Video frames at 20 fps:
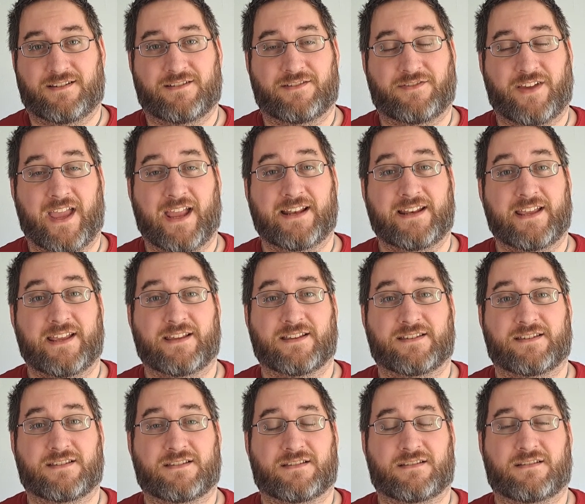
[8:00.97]
of
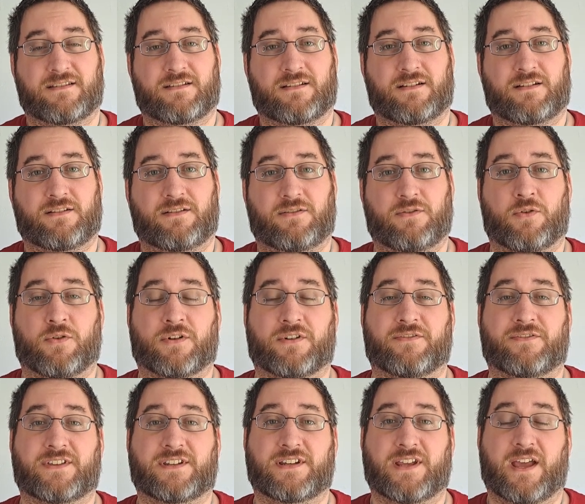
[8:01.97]
Hades, Lord
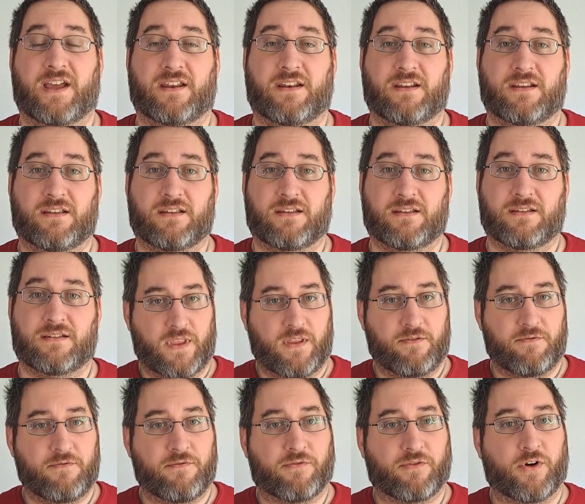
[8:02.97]
of the Dead.
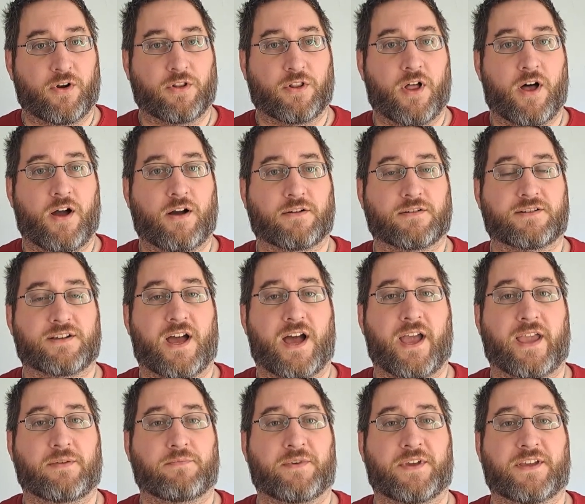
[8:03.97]
For a long
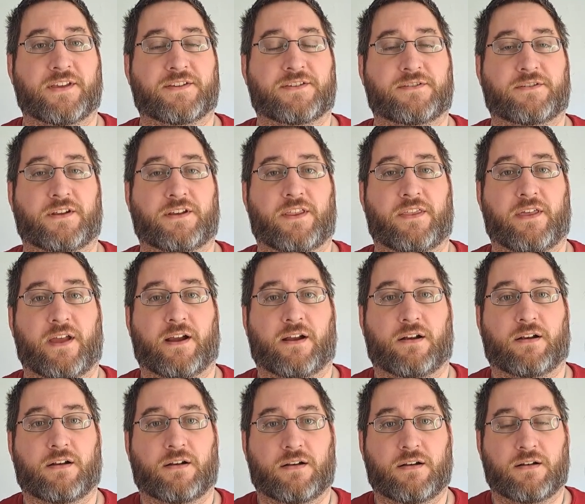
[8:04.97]
time he stood there,